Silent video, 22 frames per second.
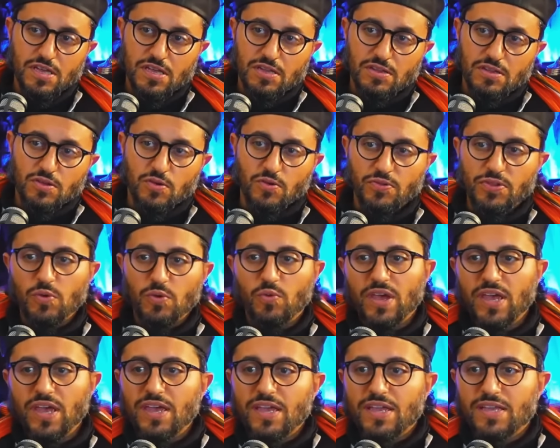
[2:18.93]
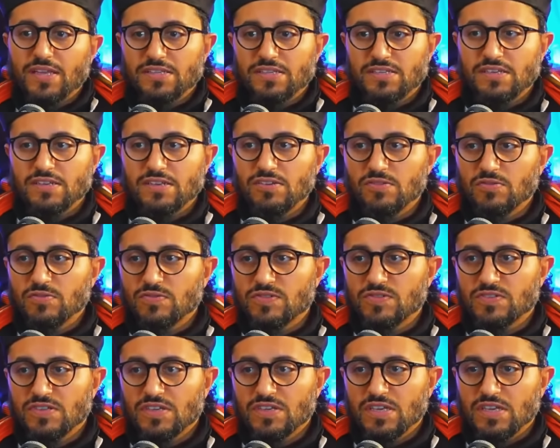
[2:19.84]
The only way it
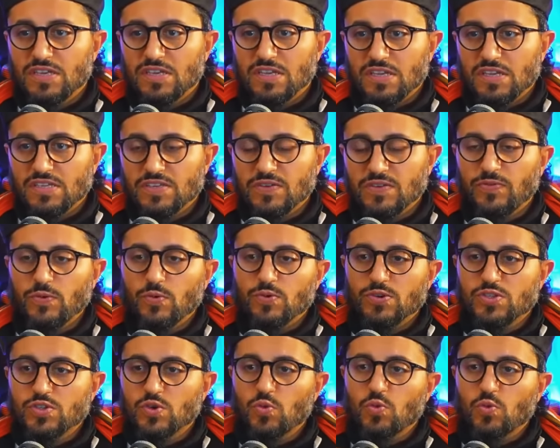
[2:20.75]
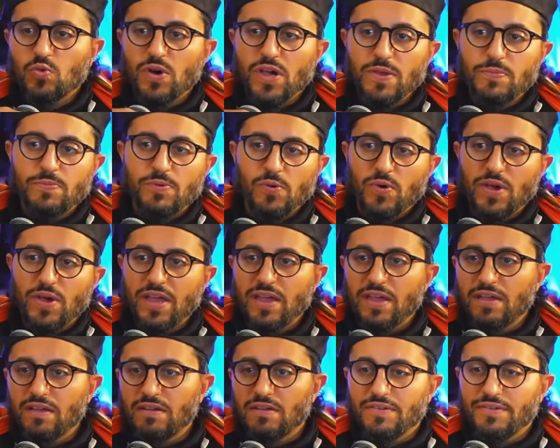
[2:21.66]
continues is if you were to wipe away
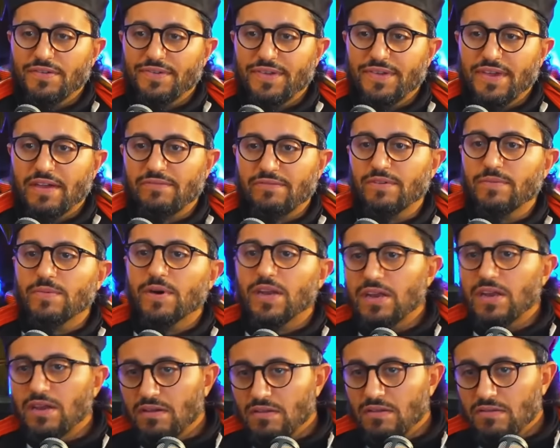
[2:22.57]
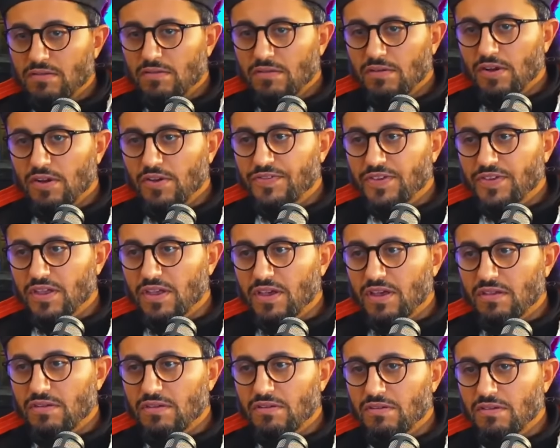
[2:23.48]
everybody
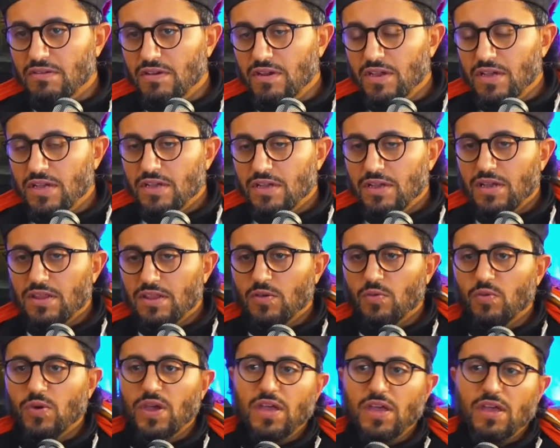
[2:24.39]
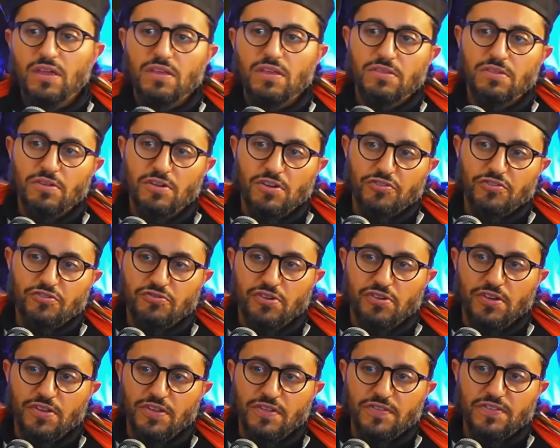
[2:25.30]
altogether, the way the
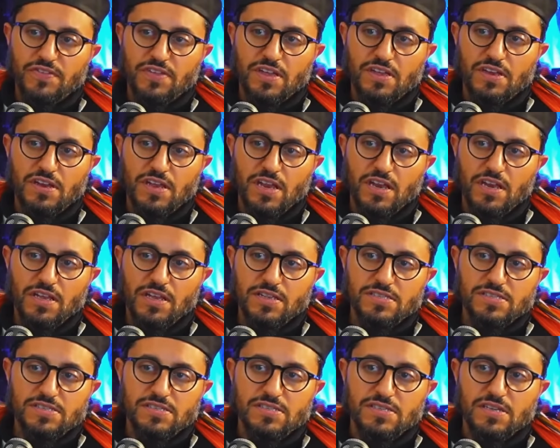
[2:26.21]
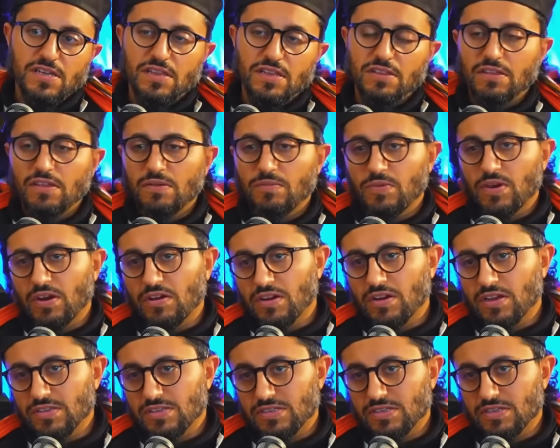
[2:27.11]
Australians, the Canadians, and the
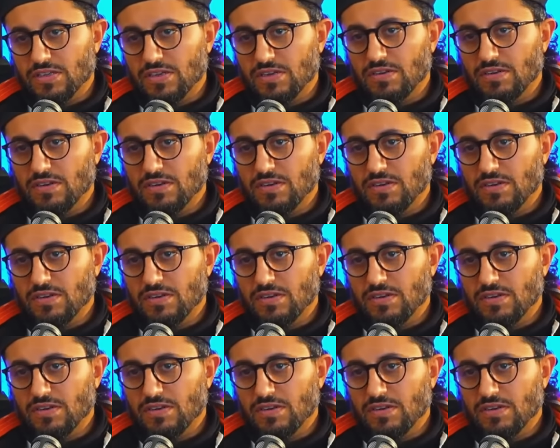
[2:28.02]
Americans did.